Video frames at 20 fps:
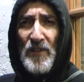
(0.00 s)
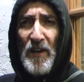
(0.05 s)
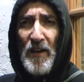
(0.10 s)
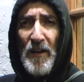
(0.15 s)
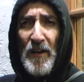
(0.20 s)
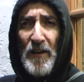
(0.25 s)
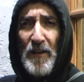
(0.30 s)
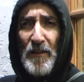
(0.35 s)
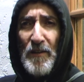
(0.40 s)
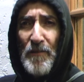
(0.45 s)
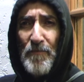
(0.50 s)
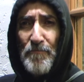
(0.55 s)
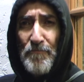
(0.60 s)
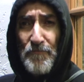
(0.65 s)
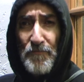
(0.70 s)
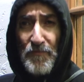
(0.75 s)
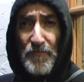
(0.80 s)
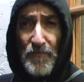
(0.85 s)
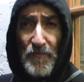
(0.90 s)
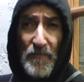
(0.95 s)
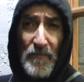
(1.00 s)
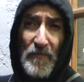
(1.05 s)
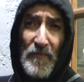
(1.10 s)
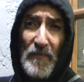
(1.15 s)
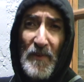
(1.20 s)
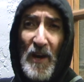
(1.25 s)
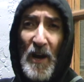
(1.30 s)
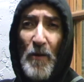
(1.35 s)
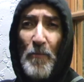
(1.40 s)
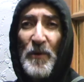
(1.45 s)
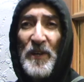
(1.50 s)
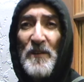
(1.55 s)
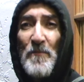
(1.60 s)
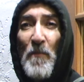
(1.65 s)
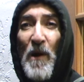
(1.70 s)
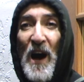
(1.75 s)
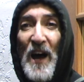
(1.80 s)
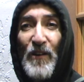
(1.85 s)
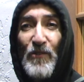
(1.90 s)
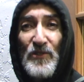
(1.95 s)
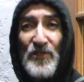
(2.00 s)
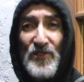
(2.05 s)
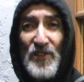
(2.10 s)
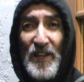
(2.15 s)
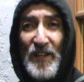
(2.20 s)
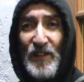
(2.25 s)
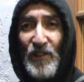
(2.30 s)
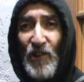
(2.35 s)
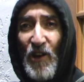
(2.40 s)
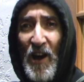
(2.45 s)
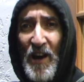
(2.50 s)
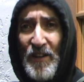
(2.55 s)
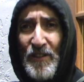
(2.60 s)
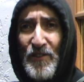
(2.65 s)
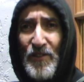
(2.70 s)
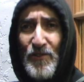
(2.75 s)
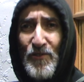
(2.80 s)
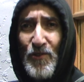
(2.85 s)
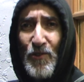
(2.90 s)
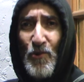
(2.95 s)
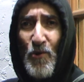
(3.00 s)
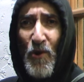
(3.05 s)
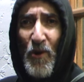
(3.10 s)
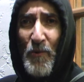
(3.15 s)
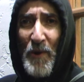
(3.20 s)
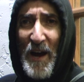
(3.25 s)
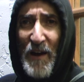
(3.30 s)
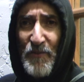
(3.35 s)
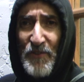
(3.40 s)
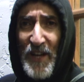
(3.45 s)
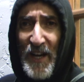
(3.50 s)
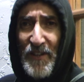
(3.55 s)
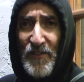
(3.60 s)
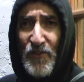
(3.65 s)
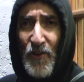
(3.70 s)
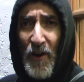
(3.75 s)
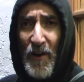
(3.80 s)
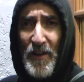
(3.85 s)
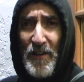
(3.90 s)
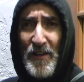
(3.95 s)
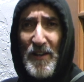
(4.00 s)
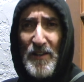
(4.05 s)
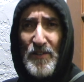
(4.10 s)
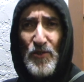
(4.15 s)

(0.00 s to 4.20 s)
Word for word: how many miles they clocked to go around Antarctica,